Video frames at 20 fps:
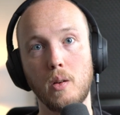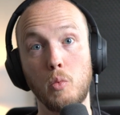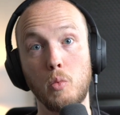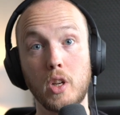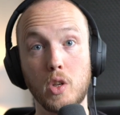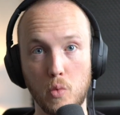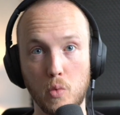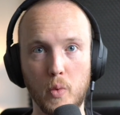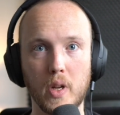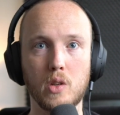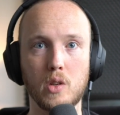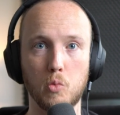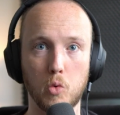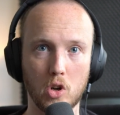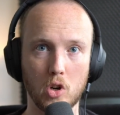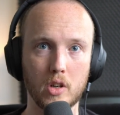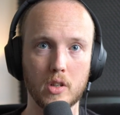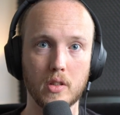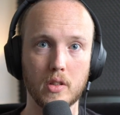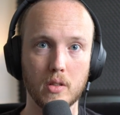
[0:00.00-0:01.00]
which
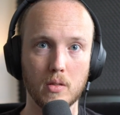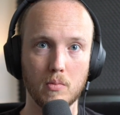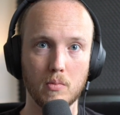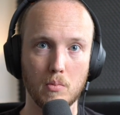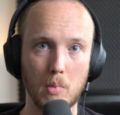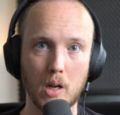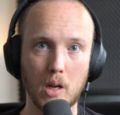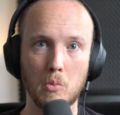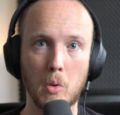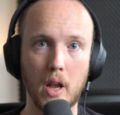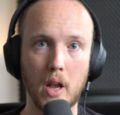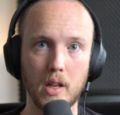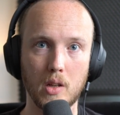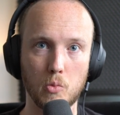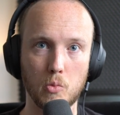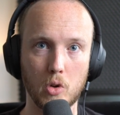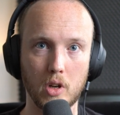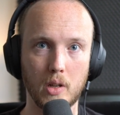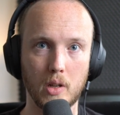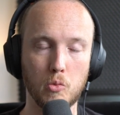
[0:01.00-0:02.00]
worked, by the way.
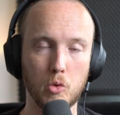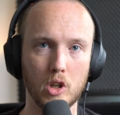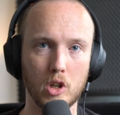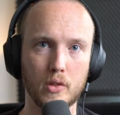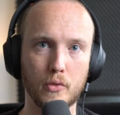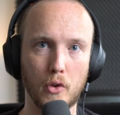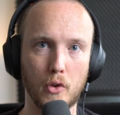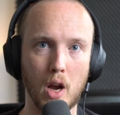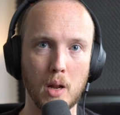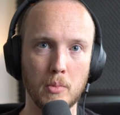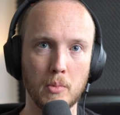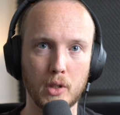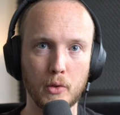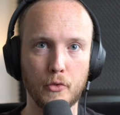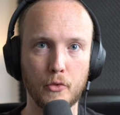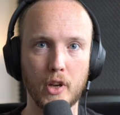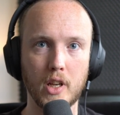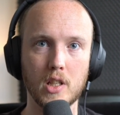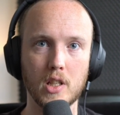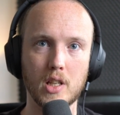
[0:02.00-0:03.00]
It worked fine, but the
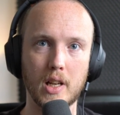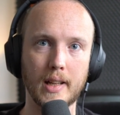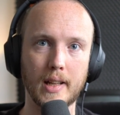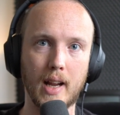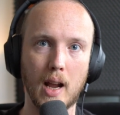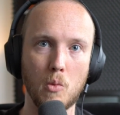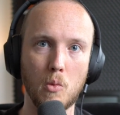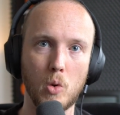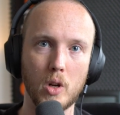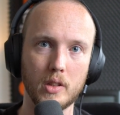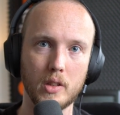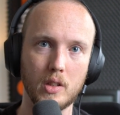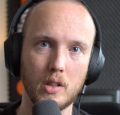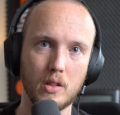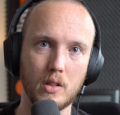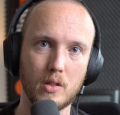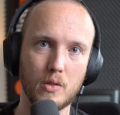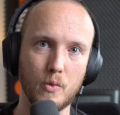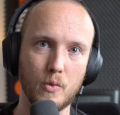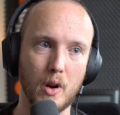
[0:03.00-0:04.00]
thing is, like, I
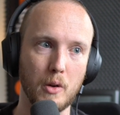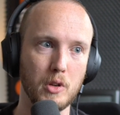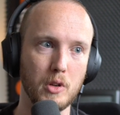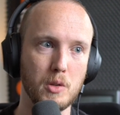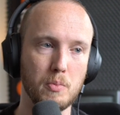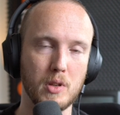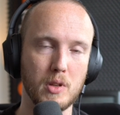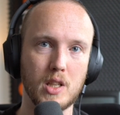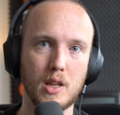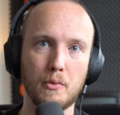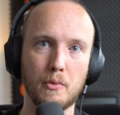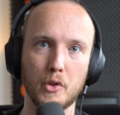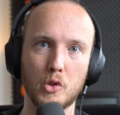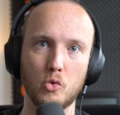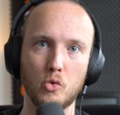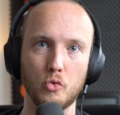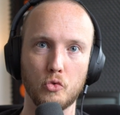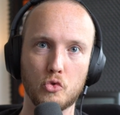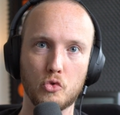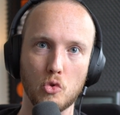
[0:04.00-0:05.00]
wanted very specific
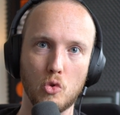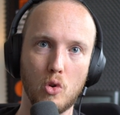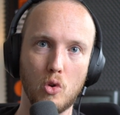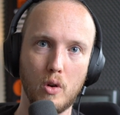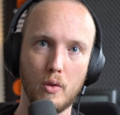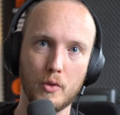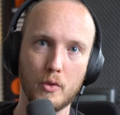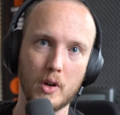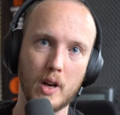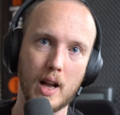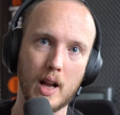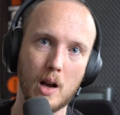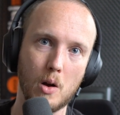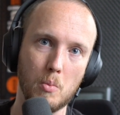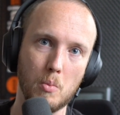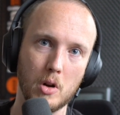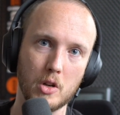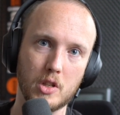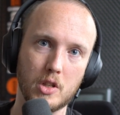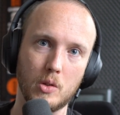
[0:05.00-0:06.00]
control over how
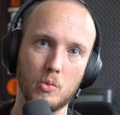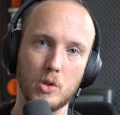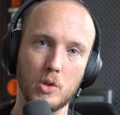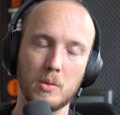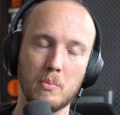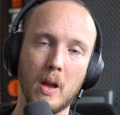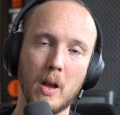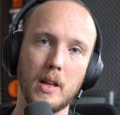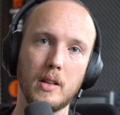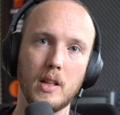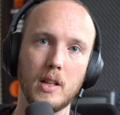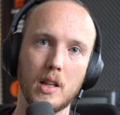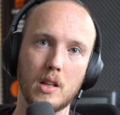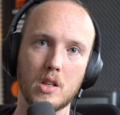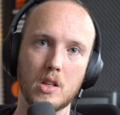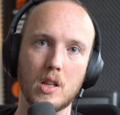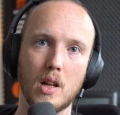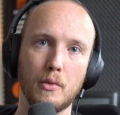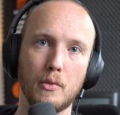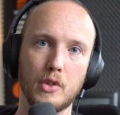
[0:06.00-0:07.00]
much it was bending
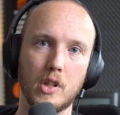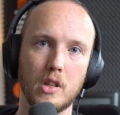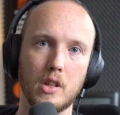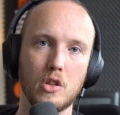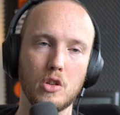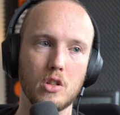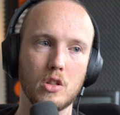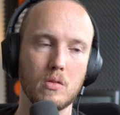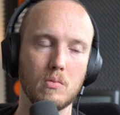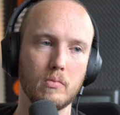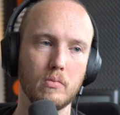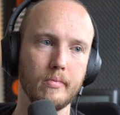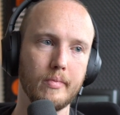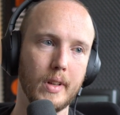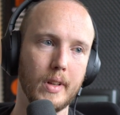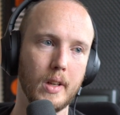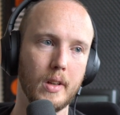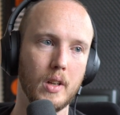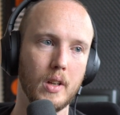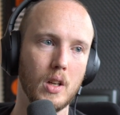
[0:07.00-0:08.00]
and stuff, and it just
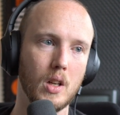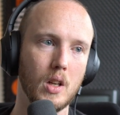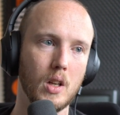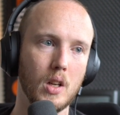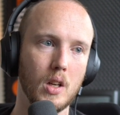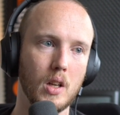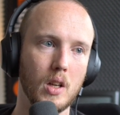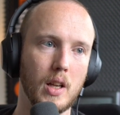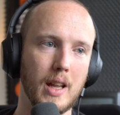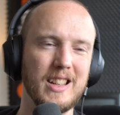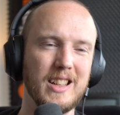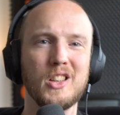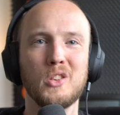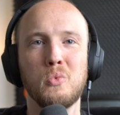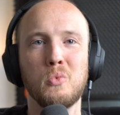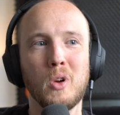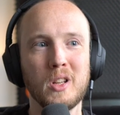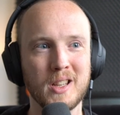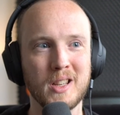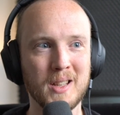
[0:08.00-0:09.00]

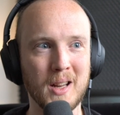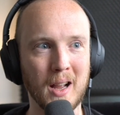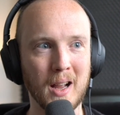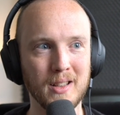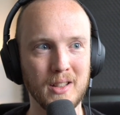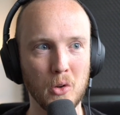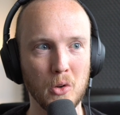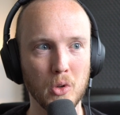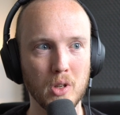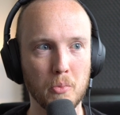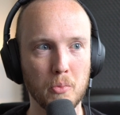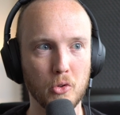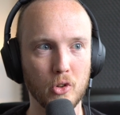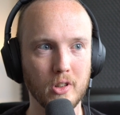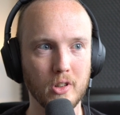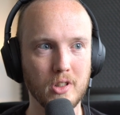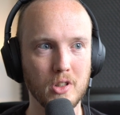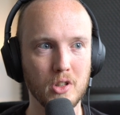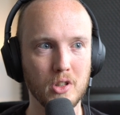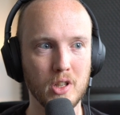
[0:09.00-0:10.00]
wasn't ideal in a
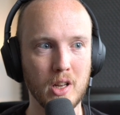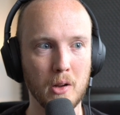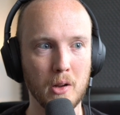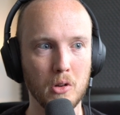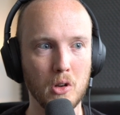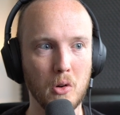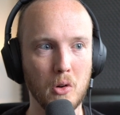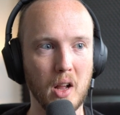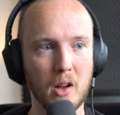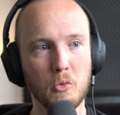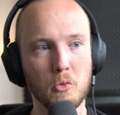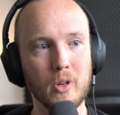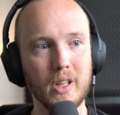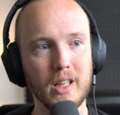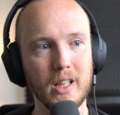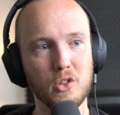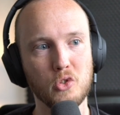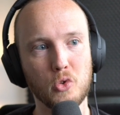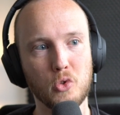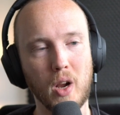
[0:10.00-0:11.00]
production scenario. I
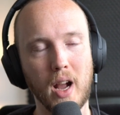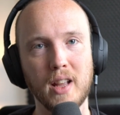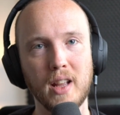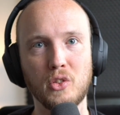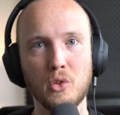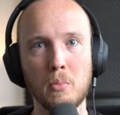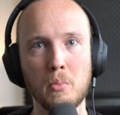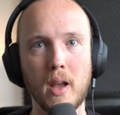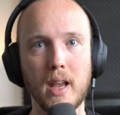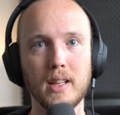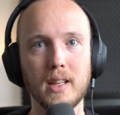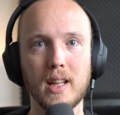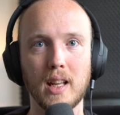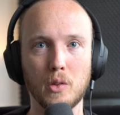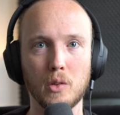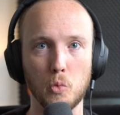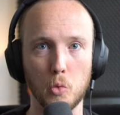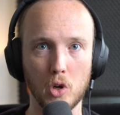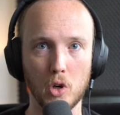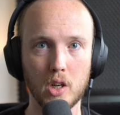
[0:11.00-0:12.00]
really tried to make
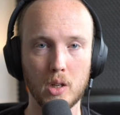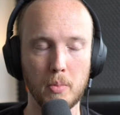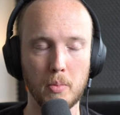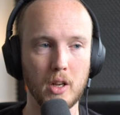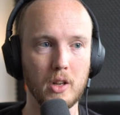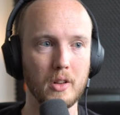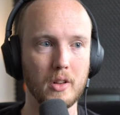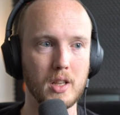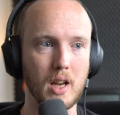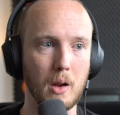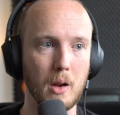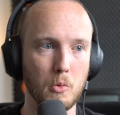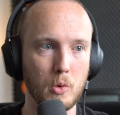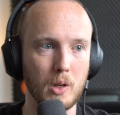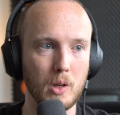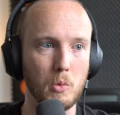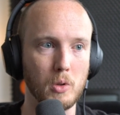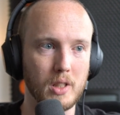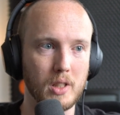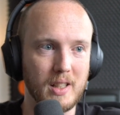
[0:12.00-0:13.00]
that work because I
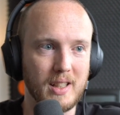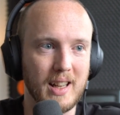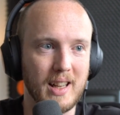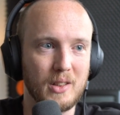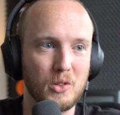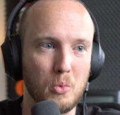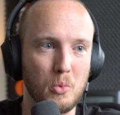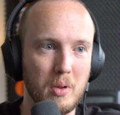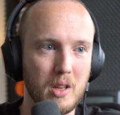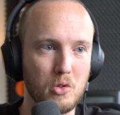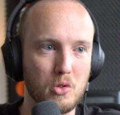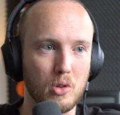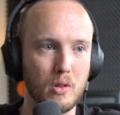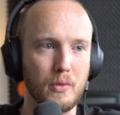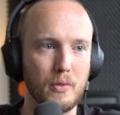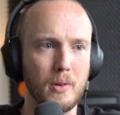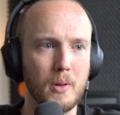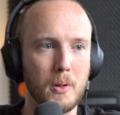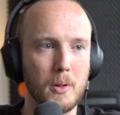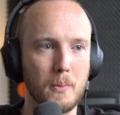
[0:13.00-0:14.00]
really wanted that to be sort
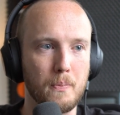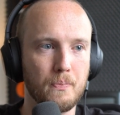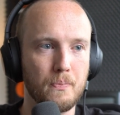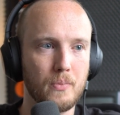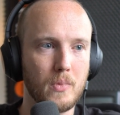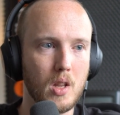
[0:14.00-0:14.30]
of a